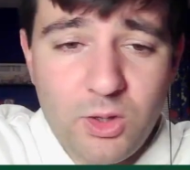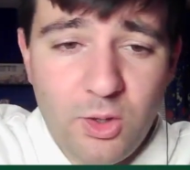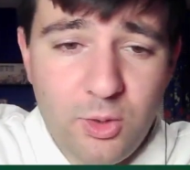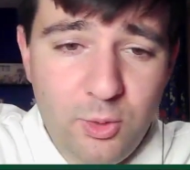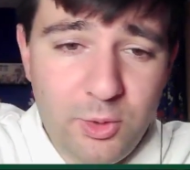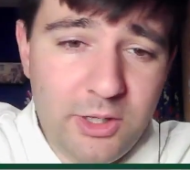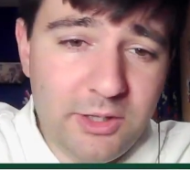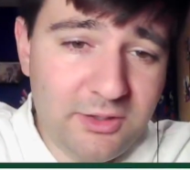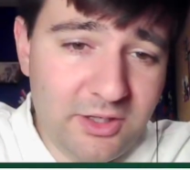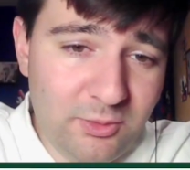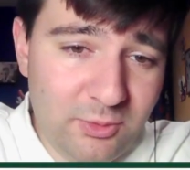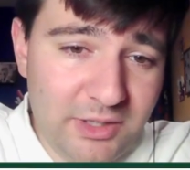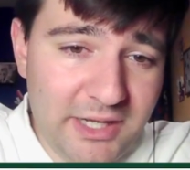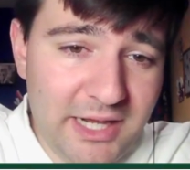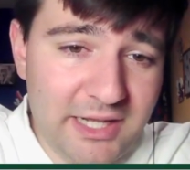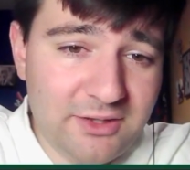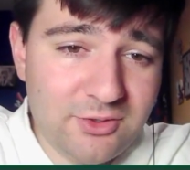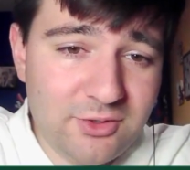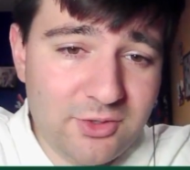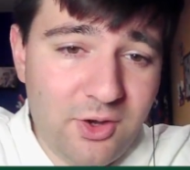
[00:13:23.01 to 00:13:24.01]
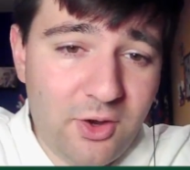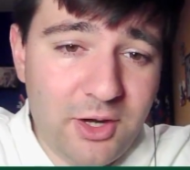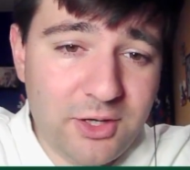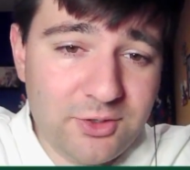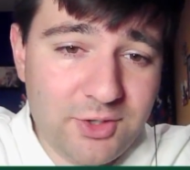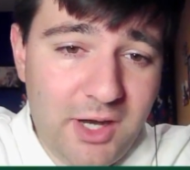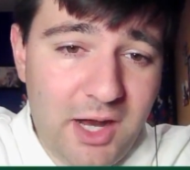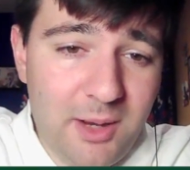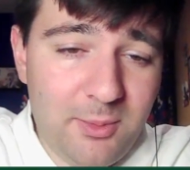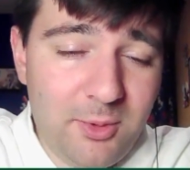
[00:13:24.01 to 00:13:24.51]
Who do you think will get the starting
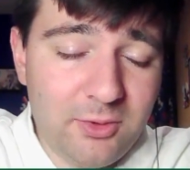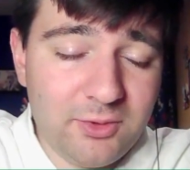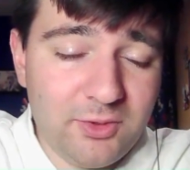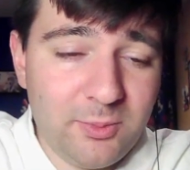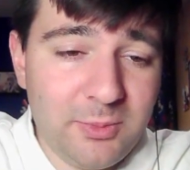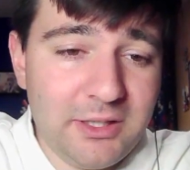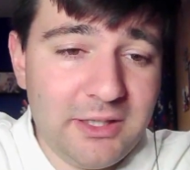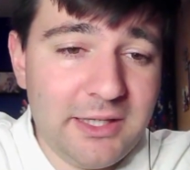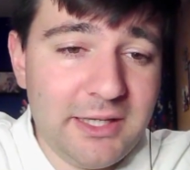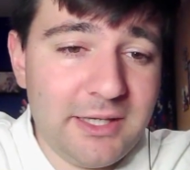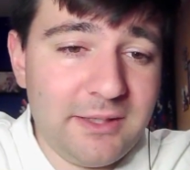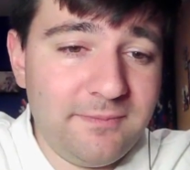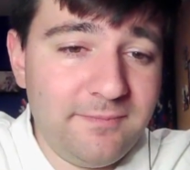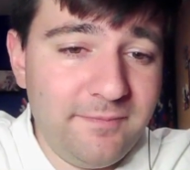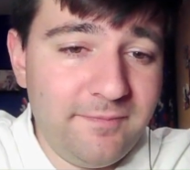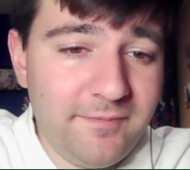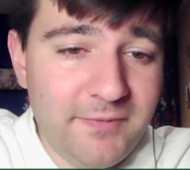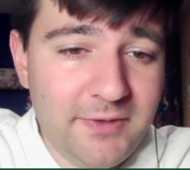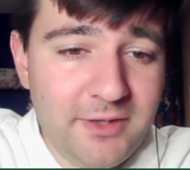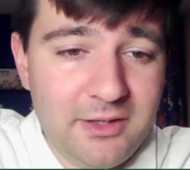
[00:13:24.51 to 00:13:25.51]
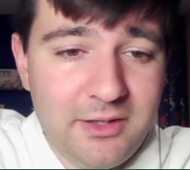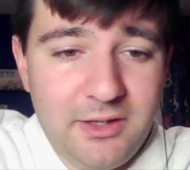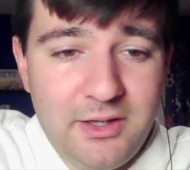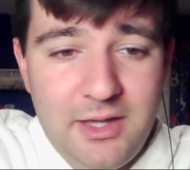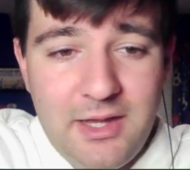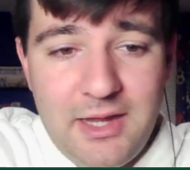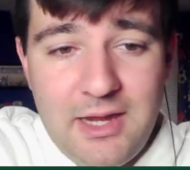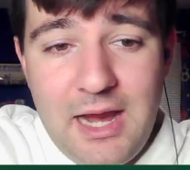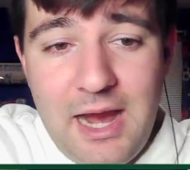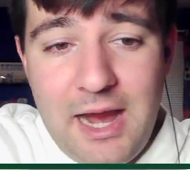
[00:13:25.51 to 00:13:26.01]
job ultimately?
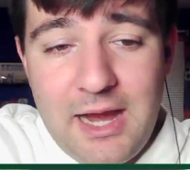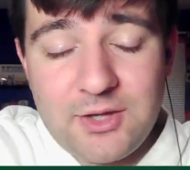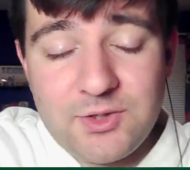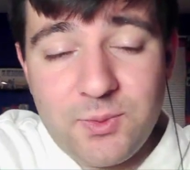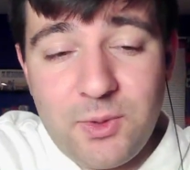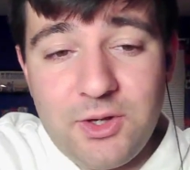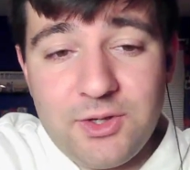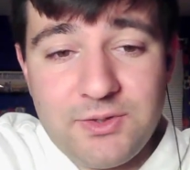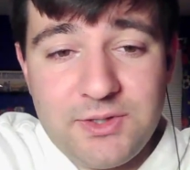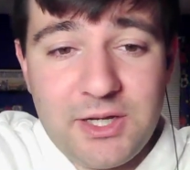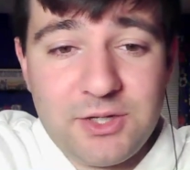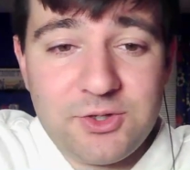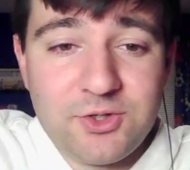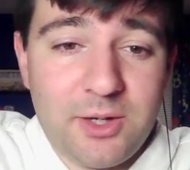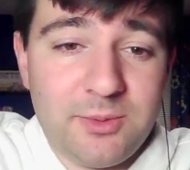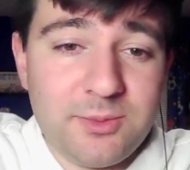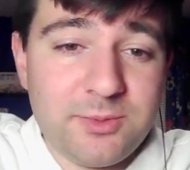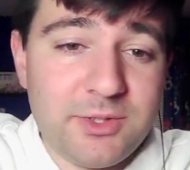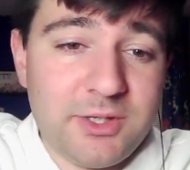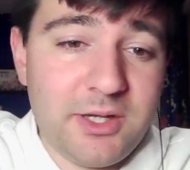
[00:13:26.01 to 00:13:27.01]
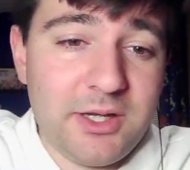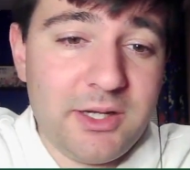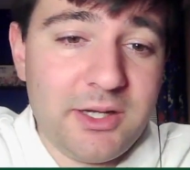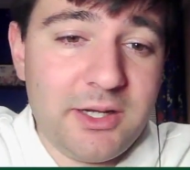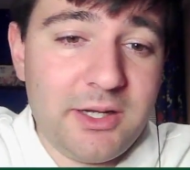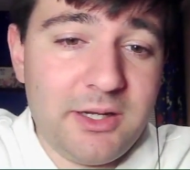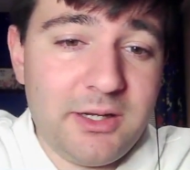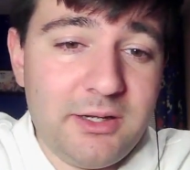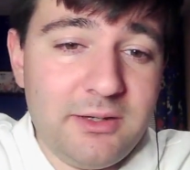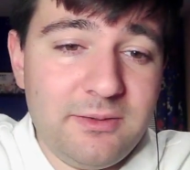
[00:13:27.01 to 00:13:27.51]
And as well as Nick Chubb's uh,
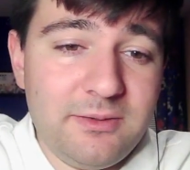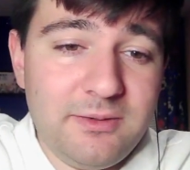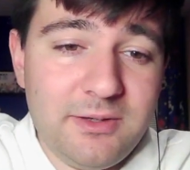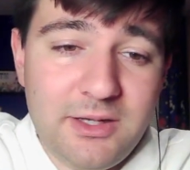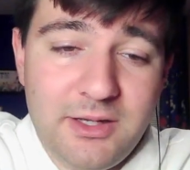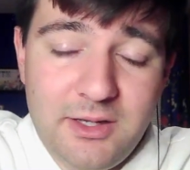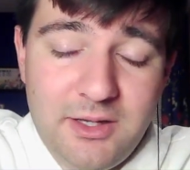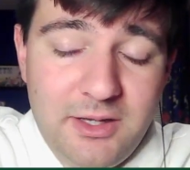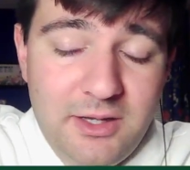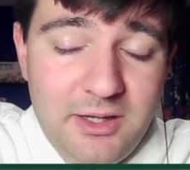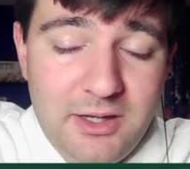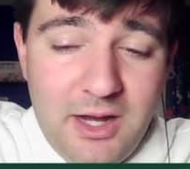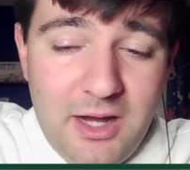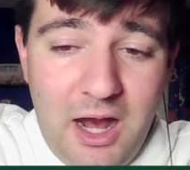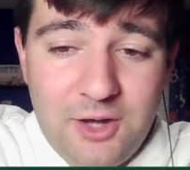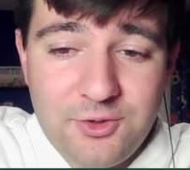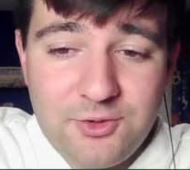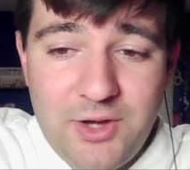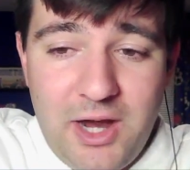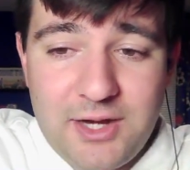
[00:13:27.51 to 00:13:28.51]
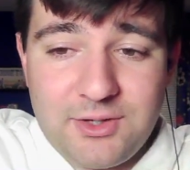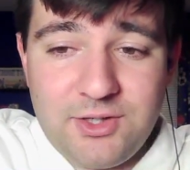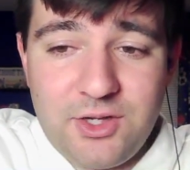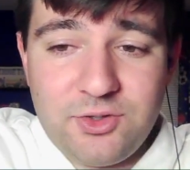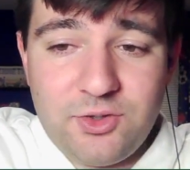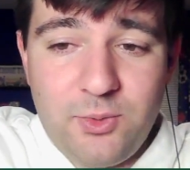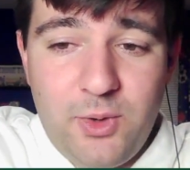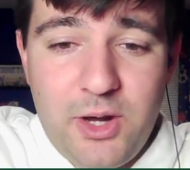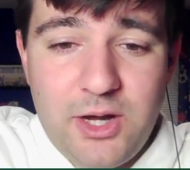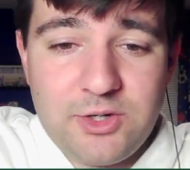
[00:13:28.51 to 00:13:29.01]
contract
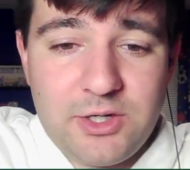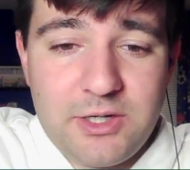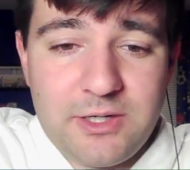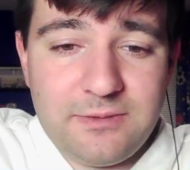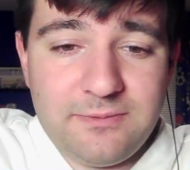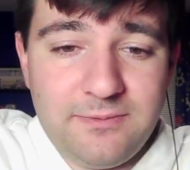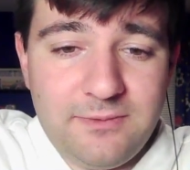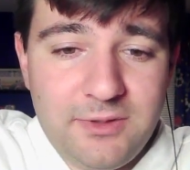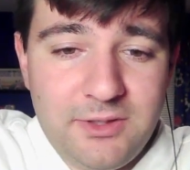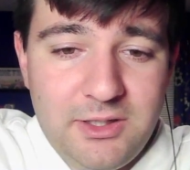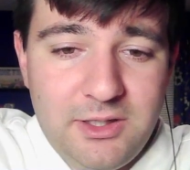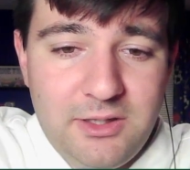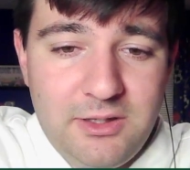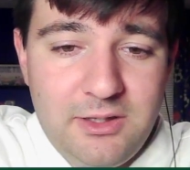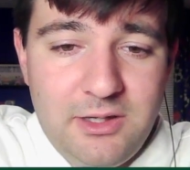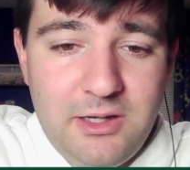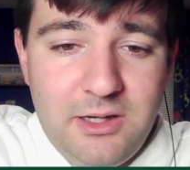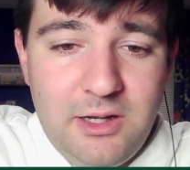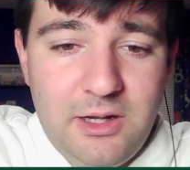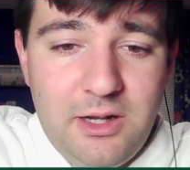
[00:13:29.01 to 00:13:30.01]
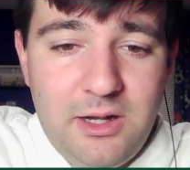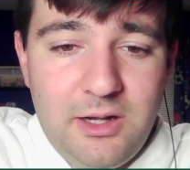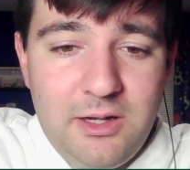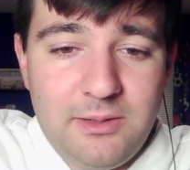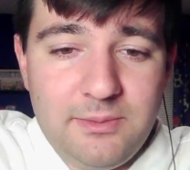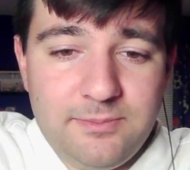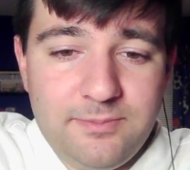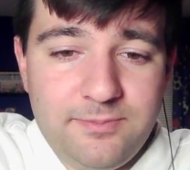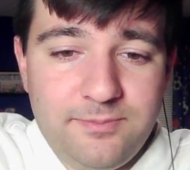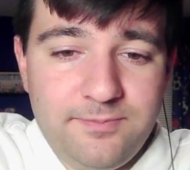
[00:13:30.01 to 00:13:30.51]
situation.
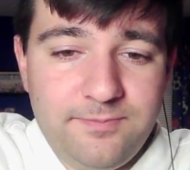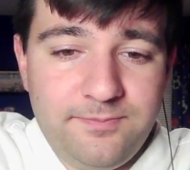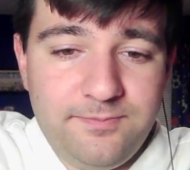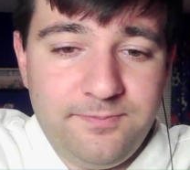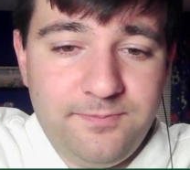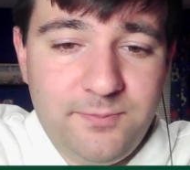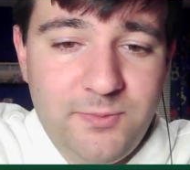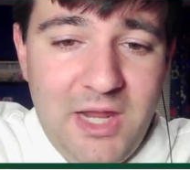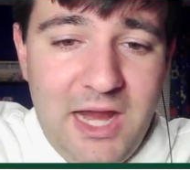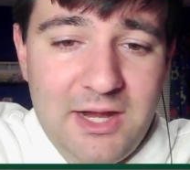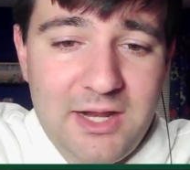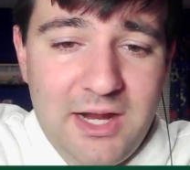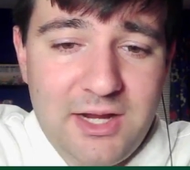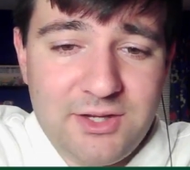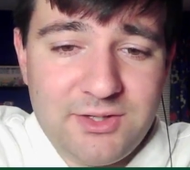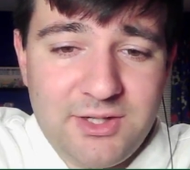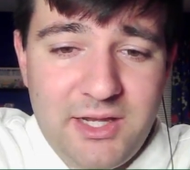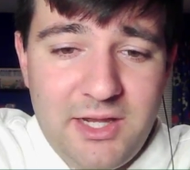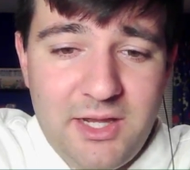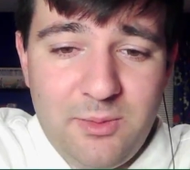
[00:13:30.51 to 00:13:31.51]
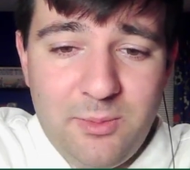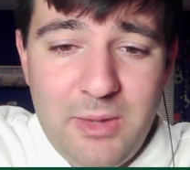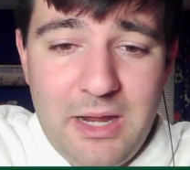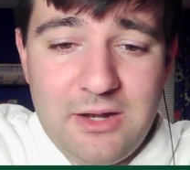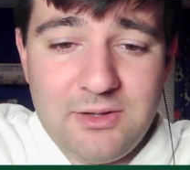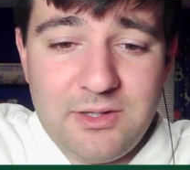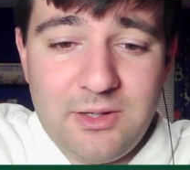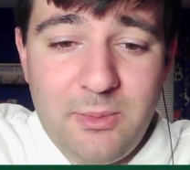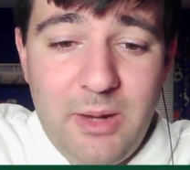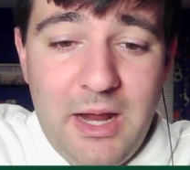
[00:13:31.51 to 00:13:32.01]
Um, how do you guys see him
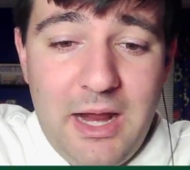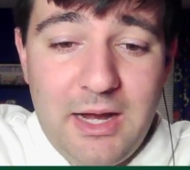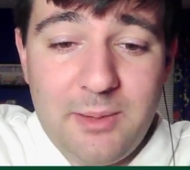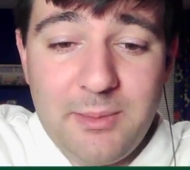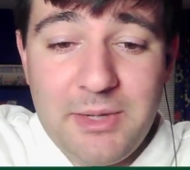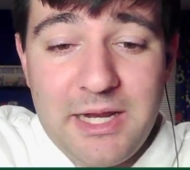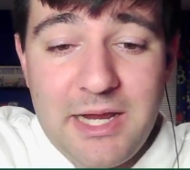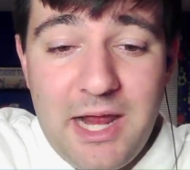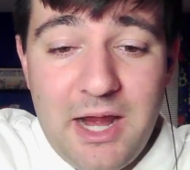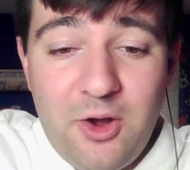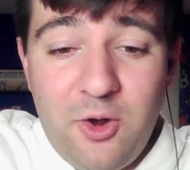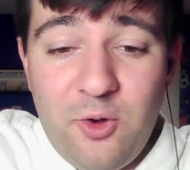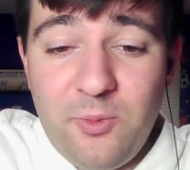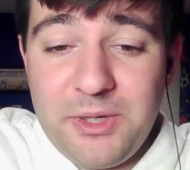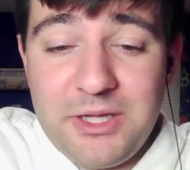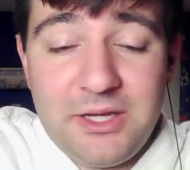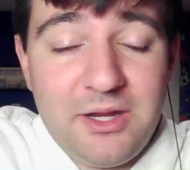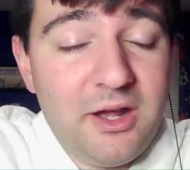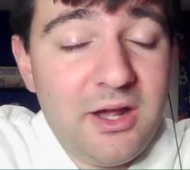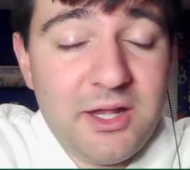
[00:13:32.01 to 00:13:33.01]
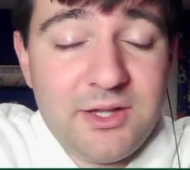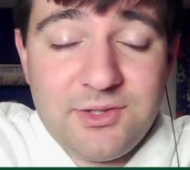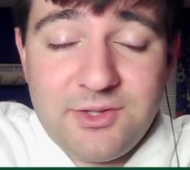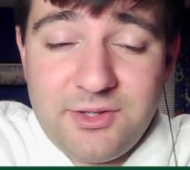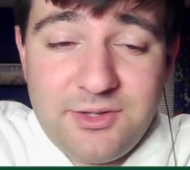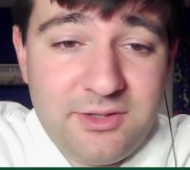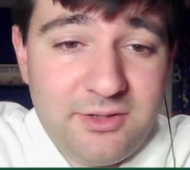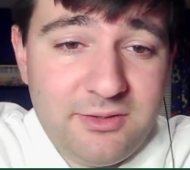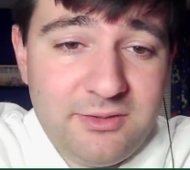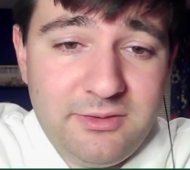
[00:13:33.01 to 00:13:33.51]
bouncing back? I mean, again, hope he
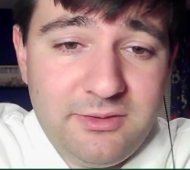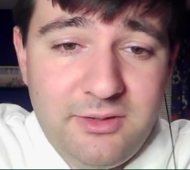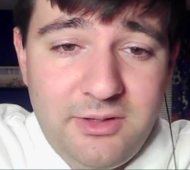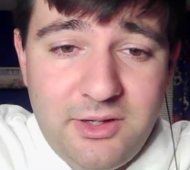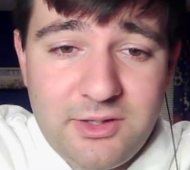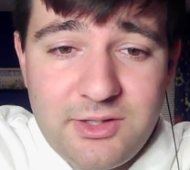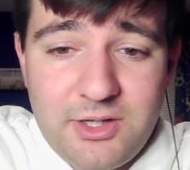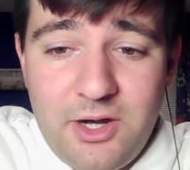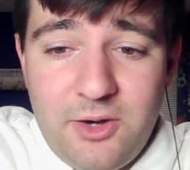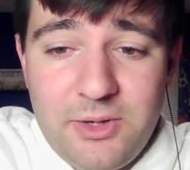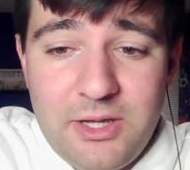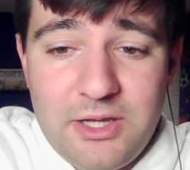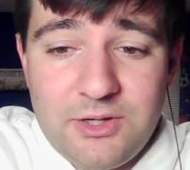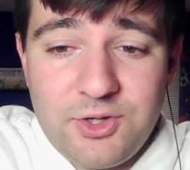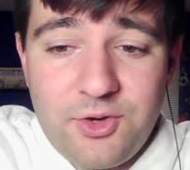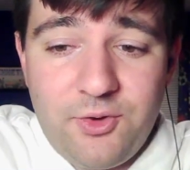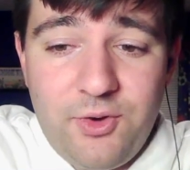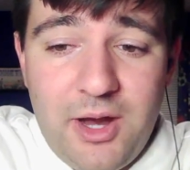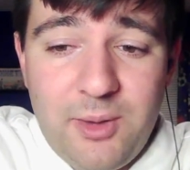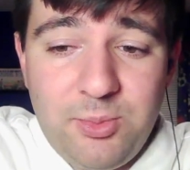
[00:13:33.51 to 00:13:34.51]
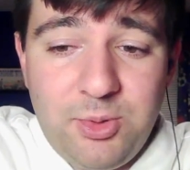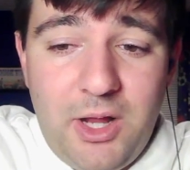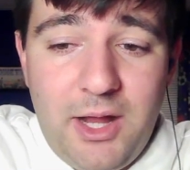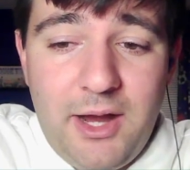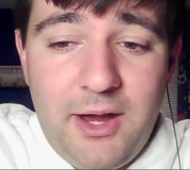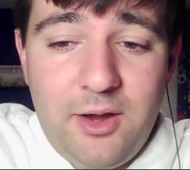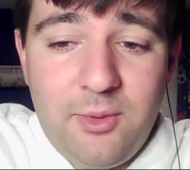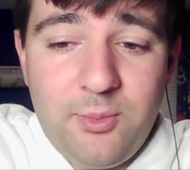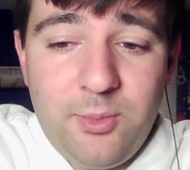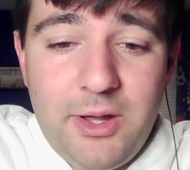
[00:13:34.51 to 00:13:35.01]
does because you know he is a great
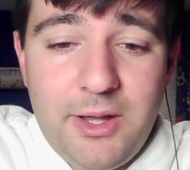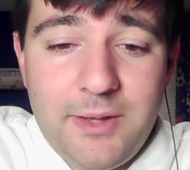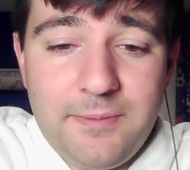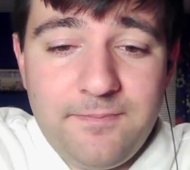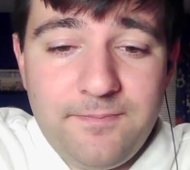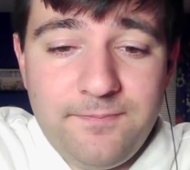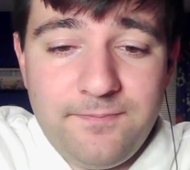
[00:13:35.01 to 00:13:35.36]
player, but